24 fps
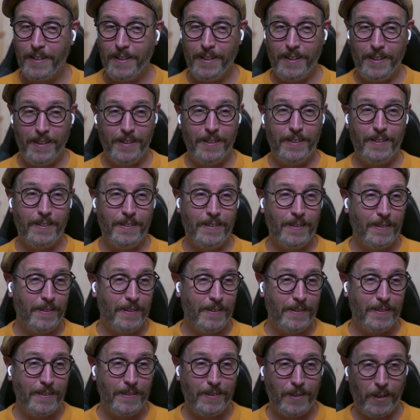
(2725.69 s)
in
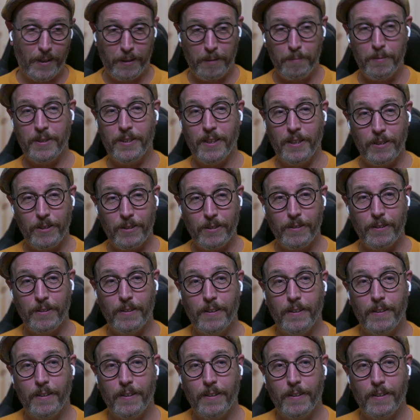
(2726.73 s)
documentation.